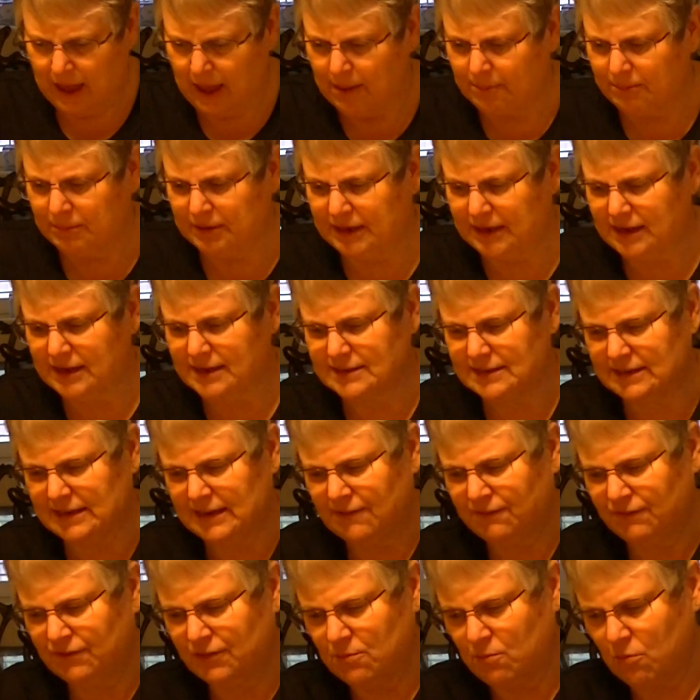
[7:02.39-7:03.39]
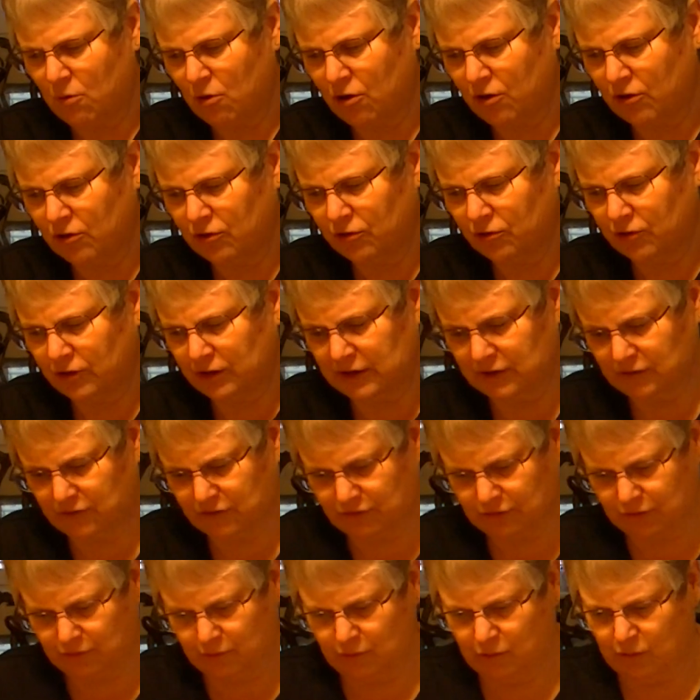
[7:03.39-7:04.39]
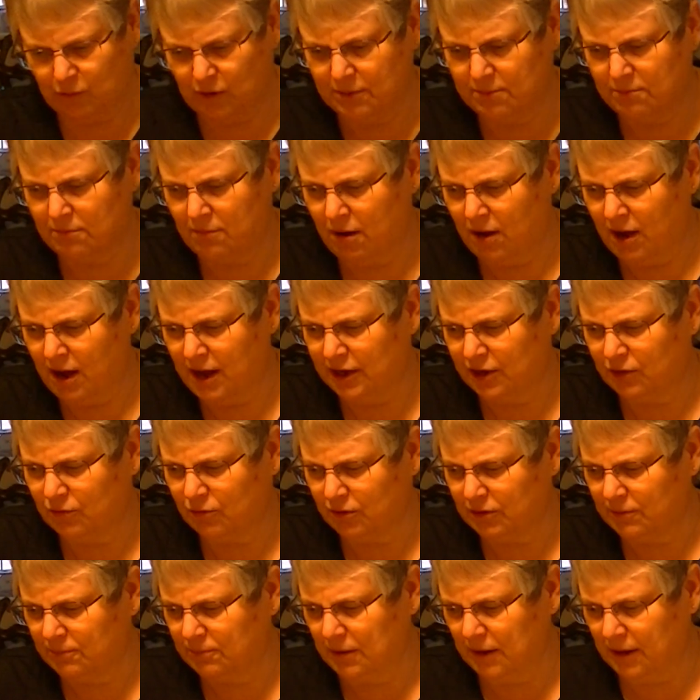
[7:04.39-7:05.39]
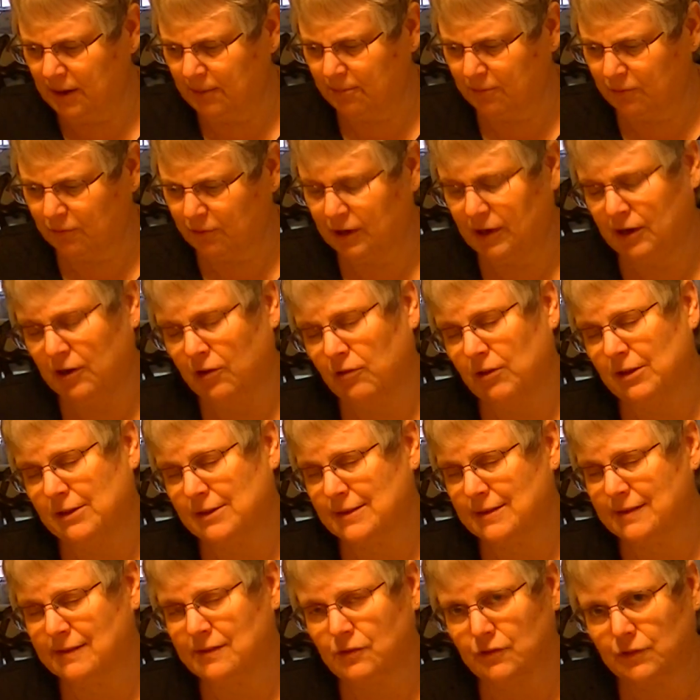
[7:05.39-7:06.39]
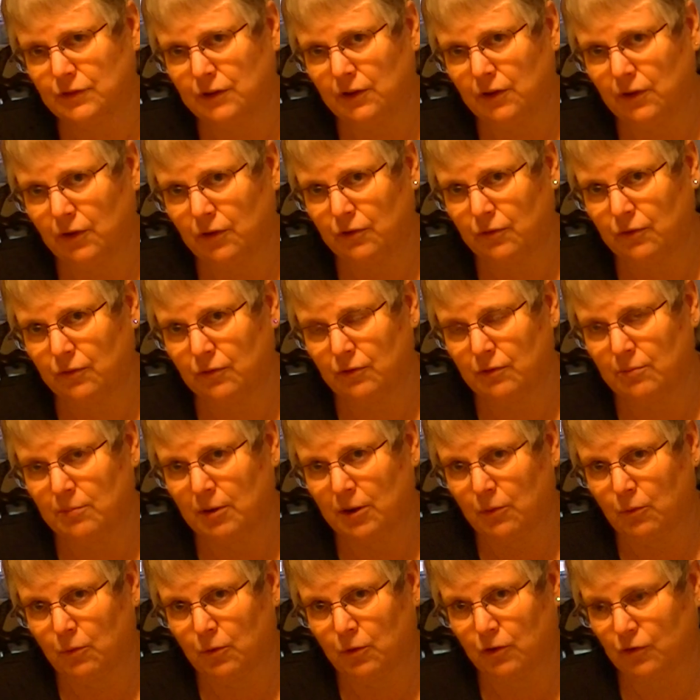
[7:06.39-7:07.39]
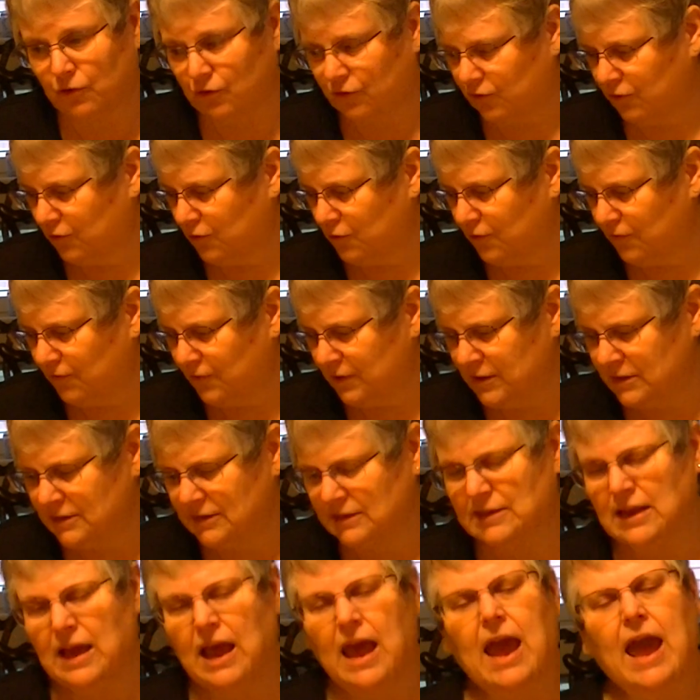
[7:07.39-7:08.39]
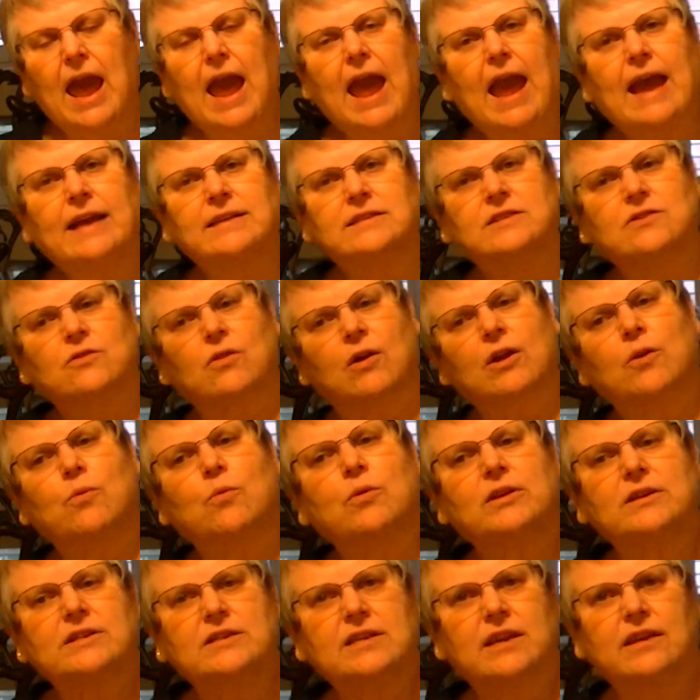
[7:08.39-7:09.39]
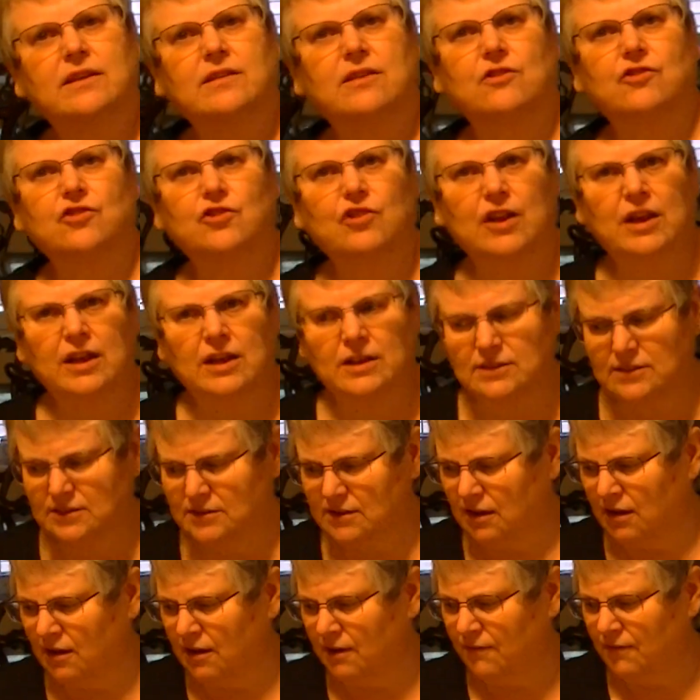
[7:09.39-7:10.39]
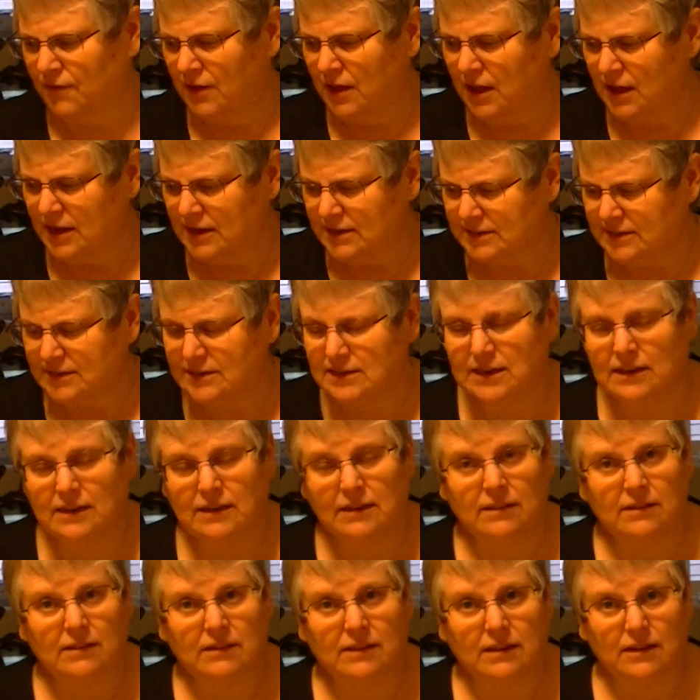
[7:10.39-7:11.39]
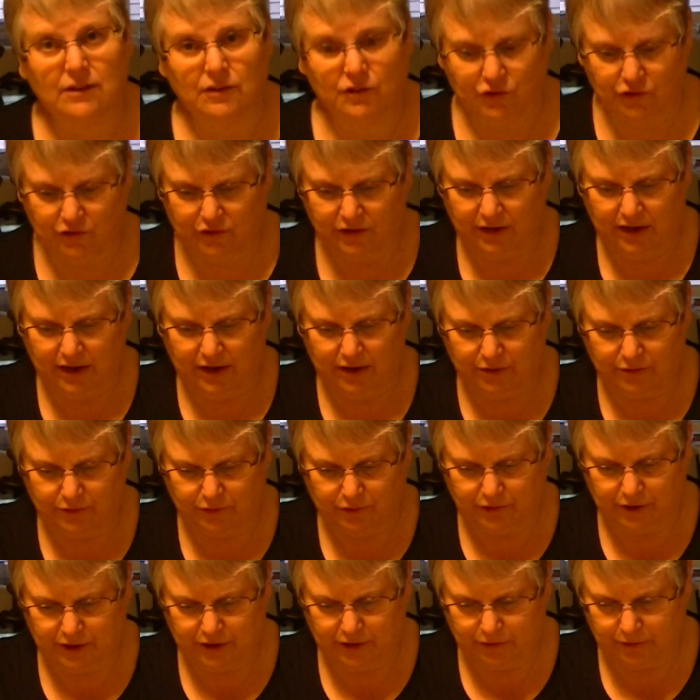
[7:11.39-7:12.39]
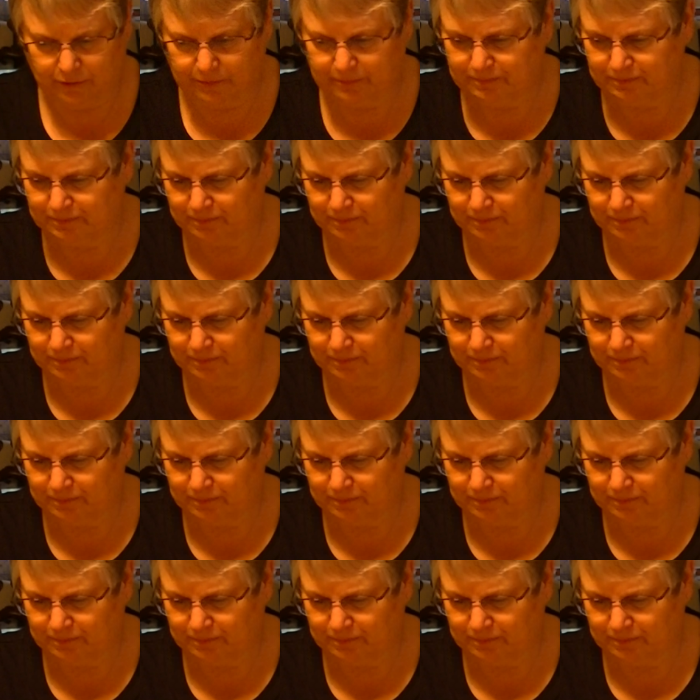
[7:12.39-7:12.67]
because if the marker gets through on my grid paper here, it still can go through to my work surface, and so I don't want to take the chance of staining the kitchen counter here.